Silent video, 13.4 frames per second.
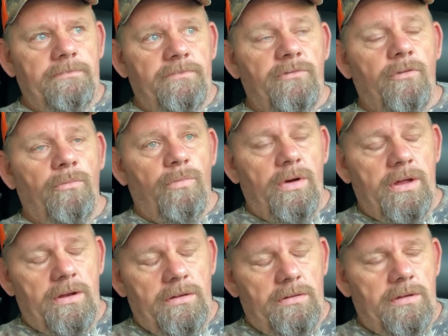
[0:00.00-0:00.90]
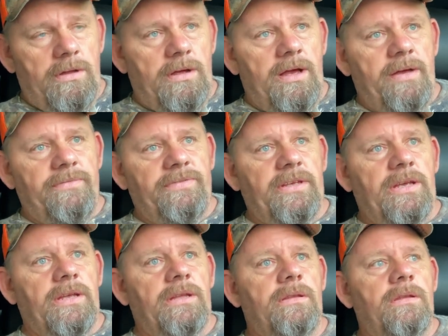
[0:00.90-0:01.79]
from what I've
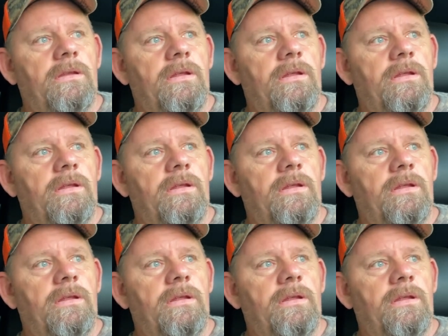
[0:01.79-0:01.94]
seen,